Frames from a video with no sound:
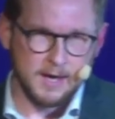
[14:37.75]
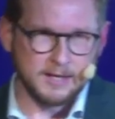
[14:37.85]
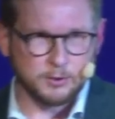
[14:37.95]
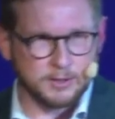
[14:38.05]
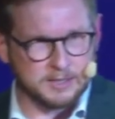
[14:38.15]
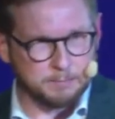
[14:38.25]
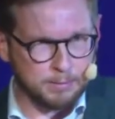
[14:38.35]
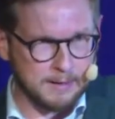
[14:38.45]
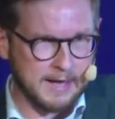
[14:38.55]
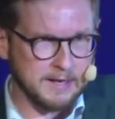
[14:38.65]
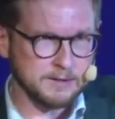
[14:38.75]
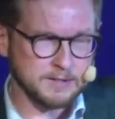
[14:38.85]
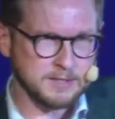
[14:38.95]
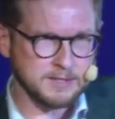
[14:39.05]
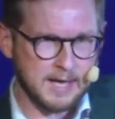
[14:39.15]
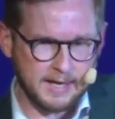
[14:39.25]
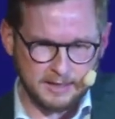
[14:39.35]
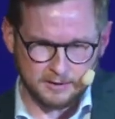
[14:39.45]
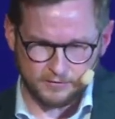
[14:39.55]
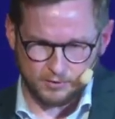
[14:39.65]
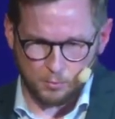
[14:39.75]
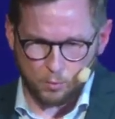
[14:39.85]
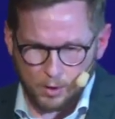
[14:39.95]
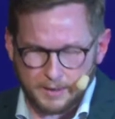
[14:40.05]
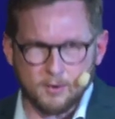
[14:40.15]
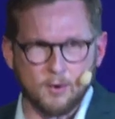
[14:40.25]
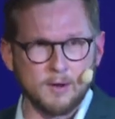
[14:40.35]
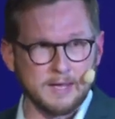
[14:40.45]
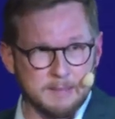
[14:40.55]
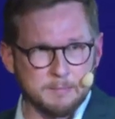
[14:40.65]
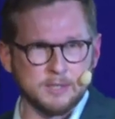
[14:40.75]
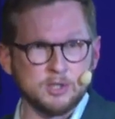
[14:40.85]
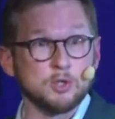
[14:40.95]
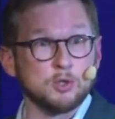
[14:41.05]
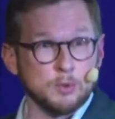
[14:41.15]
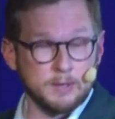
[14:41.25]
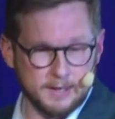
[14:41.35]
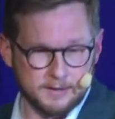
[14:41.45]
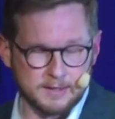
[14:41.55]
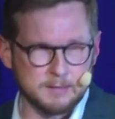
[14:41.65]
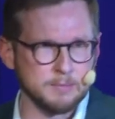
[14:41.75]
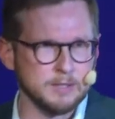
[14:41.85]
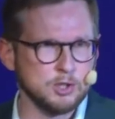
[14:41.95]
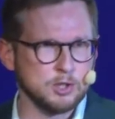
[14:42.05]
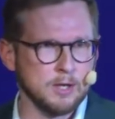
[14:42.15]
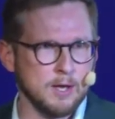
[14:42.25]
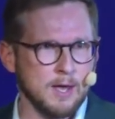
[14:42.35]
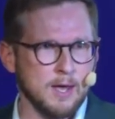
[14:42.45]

And you can apply the style from one image to another image